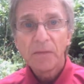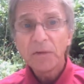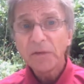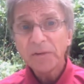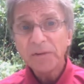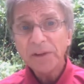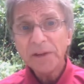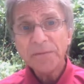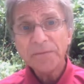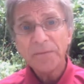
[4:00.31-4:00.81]

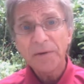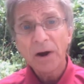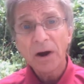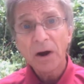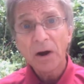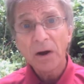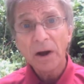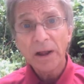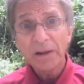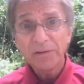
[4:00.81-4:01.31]

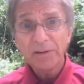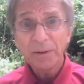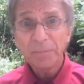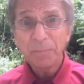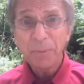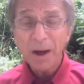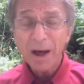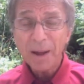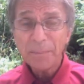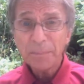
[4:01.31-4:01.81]
CFAR, as a
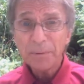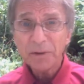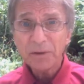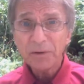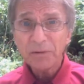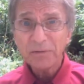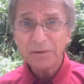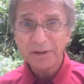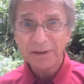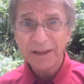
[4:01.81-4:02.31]

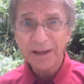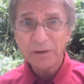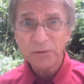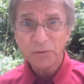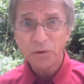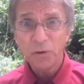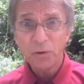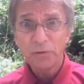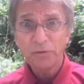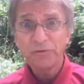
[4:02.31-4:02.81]
populist
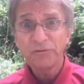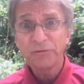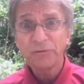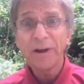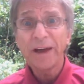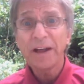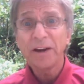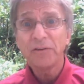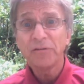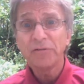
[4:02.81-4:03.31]
electoral
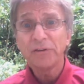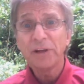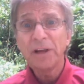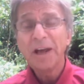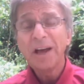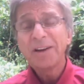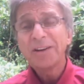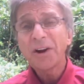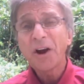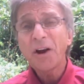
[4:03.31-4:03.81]
strategy,
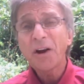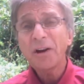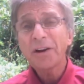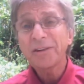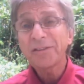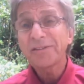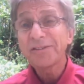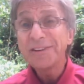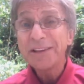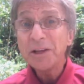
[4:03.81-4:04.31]

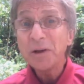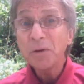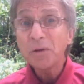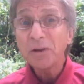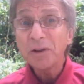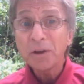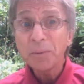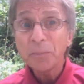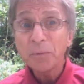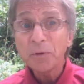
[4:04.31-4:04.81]
targets
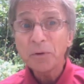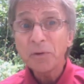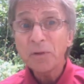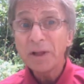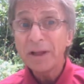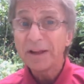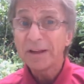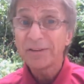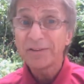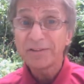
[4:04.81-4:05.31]
neoliberal
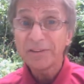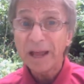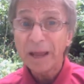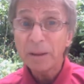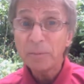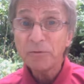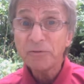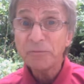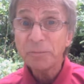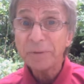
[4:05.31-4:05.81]

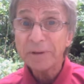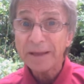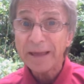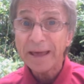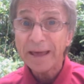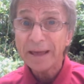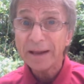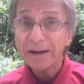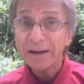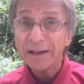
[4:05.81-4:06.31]
establishment
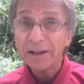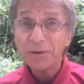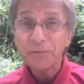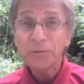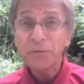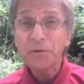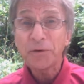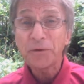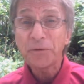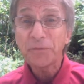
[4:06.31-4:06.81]
candidates
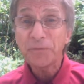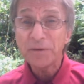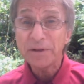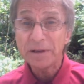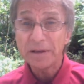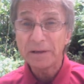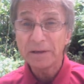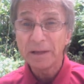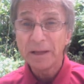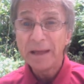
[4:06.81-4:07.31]
for
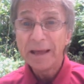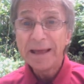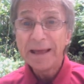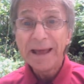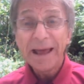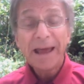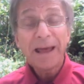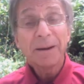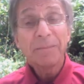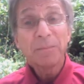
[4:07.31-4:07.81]
defeat,
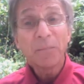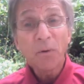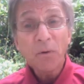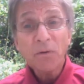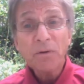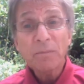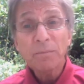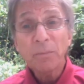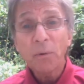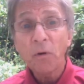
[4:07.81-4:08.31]
and
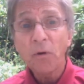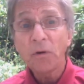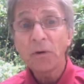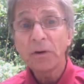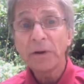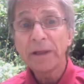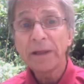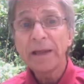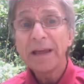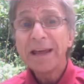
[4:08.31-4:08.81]
more
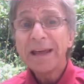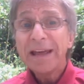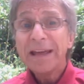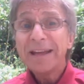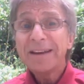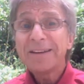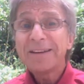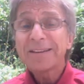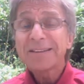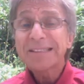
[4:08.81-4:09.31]
importantly,
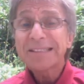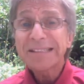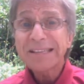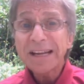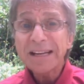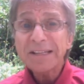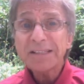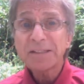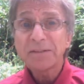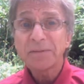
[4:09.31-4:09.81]
it
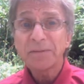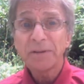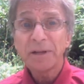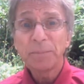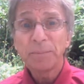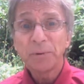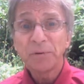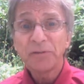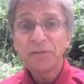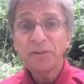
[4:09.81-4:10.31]
decisively
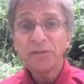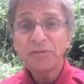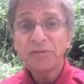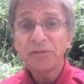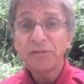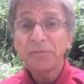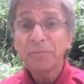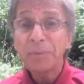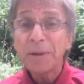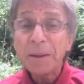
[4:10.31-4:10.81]

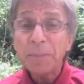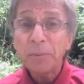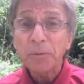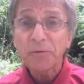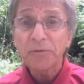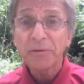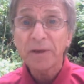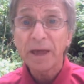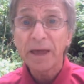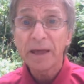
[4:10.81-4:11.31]
positions
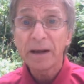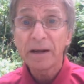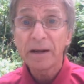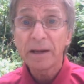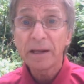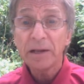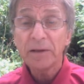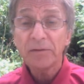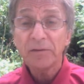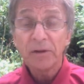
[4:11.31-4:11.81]
people's
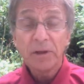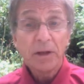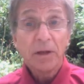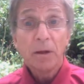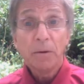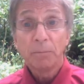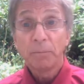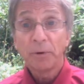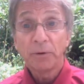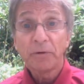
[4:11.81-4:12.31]
candidates,
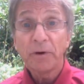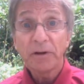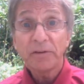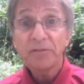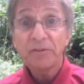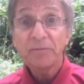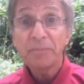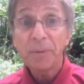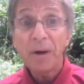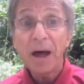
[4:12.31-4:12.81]

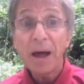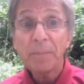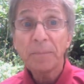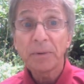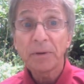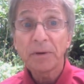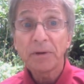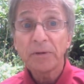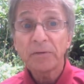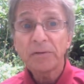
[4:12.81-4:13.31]
progressive
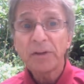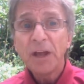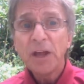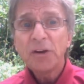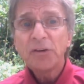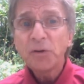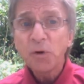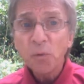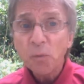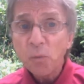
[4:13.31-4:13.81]
populists,
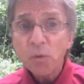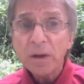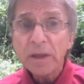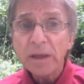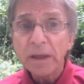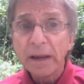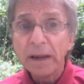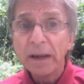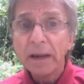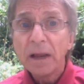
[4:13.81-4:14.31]
to
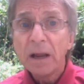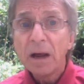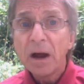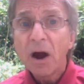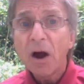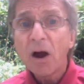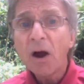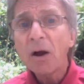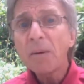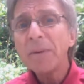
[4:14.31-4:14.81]
win,
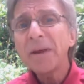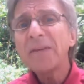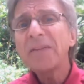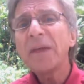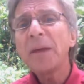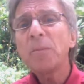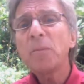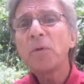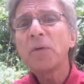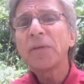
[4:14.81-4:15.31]
arming
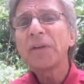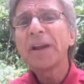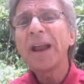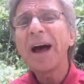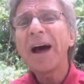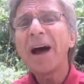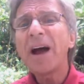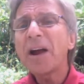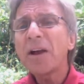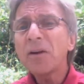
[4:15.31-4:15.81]
them with an
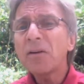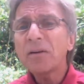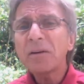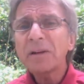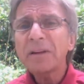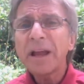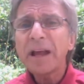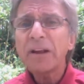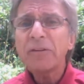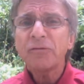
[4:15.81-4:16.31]

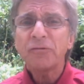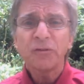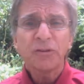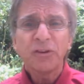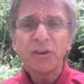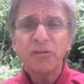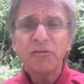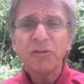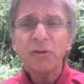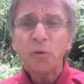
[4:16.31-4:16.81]
ironclad
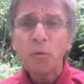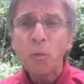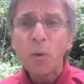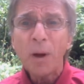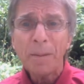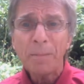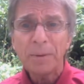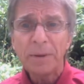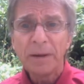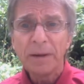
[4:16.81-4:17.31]
strategic
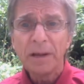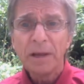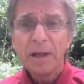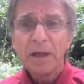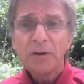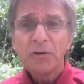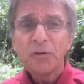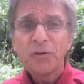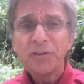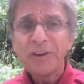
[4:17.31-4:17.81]
weapon
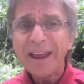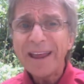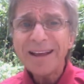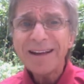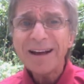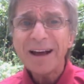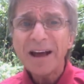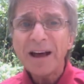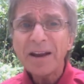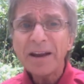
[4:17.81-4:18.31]
to
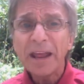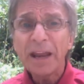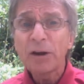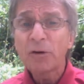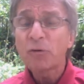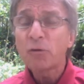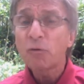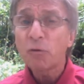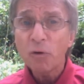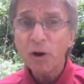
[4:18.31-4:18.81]
take on
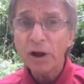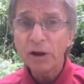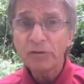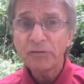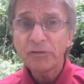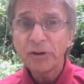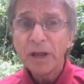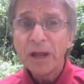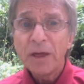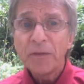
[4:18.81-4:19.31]
and
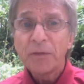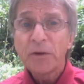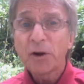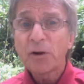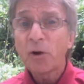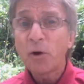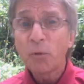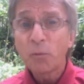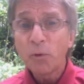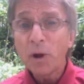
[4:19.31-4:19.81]
crush their
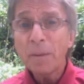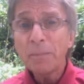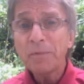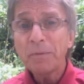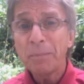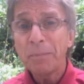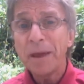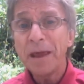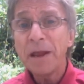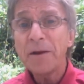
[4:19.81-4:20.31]

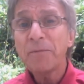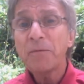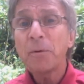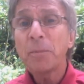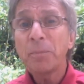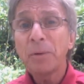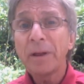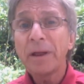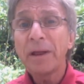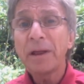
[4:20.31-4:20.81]
corrupt
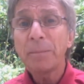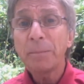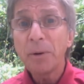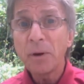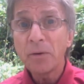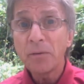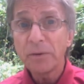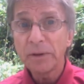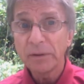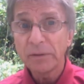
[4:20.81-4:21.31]
pay-for-play
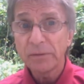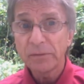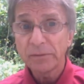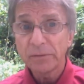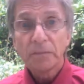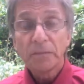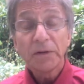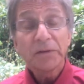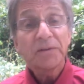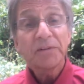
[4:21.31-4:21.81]

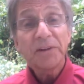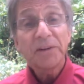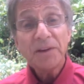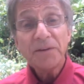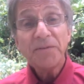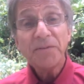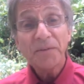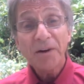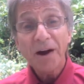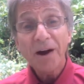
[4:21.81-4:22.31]
opponents. The
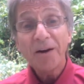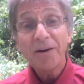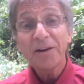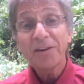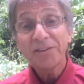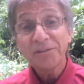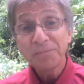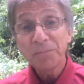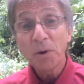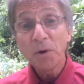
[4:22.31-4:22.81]
CFAR
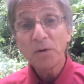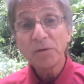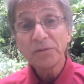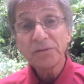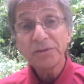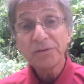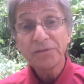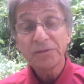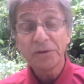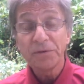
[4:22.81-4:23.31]

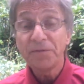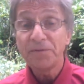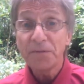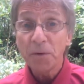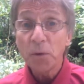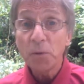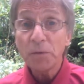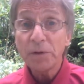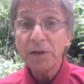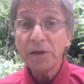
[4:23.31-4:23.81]
exposes the
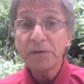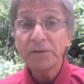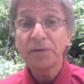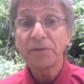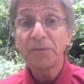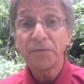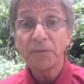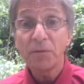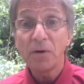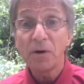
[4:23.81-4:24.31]
phonies
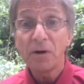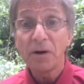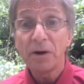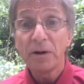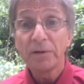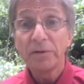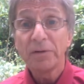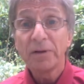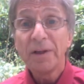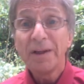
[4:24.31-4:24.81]
and
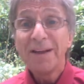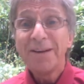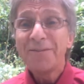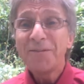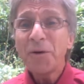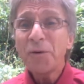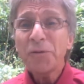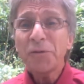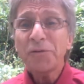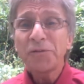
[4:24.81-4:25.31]
frauds.
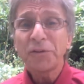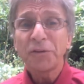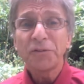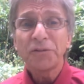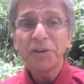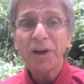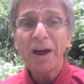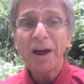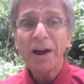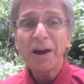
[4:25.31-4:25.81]
Voters are
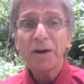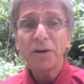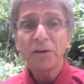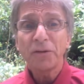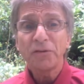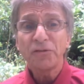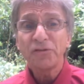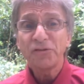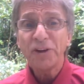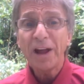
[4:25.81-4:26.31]
tired
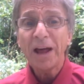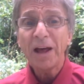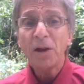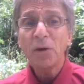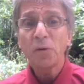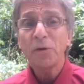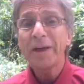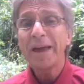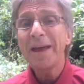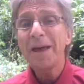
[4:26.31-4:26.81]
of
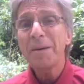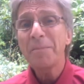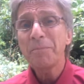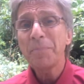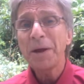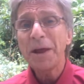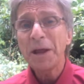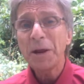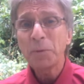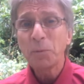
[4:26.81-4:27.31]
shallow
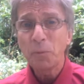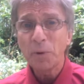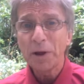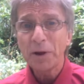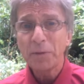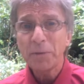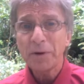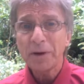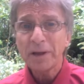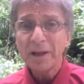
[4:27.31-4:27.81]
campaign
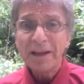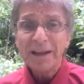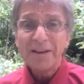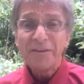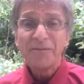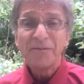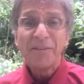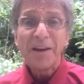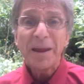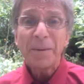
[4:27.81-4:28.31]
rhetoric,
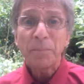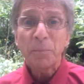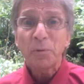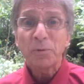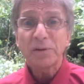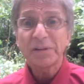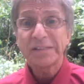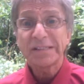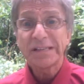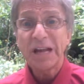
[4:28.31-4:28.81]

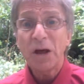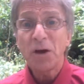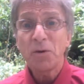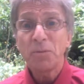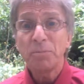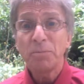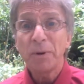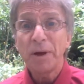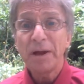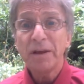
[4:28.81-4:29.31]
vaporous
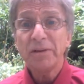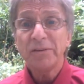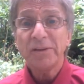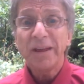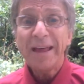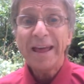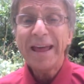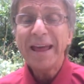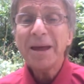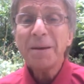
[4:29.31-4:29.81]
sound bites,
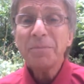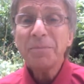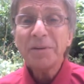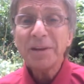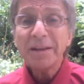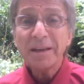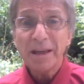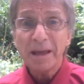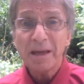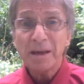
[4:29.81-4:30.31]

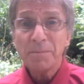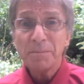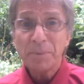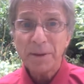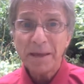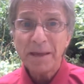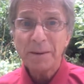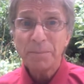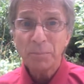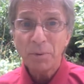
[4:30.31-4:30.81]
empty
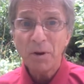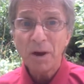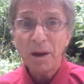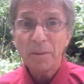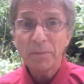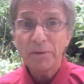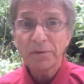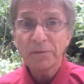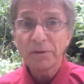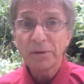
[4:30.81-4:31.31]
campaign
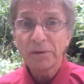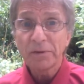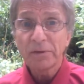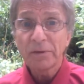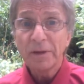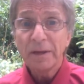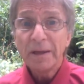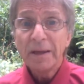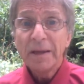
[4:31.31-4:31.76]
promises.